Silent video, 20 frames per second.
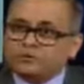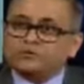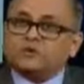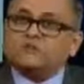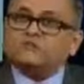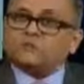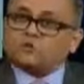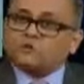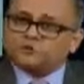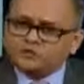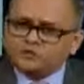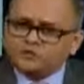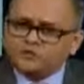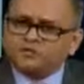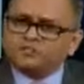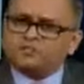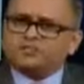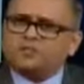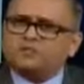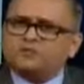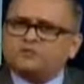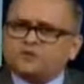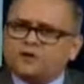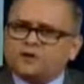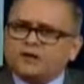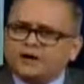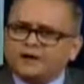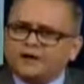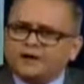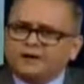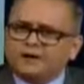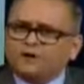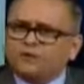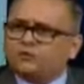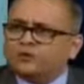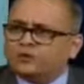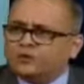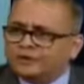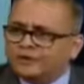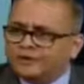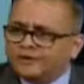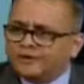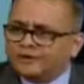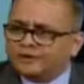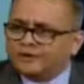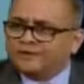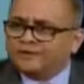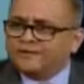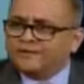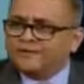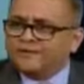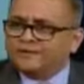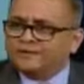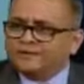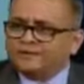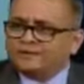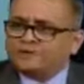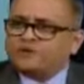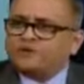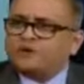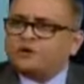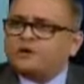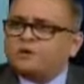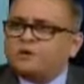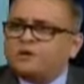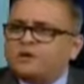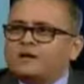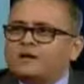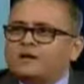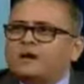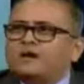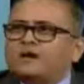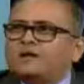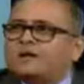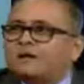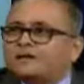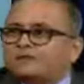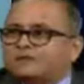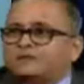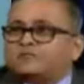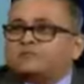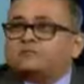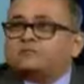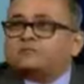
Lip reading: Of course, you just have to guide through a regulator, but it should not be a cartelization of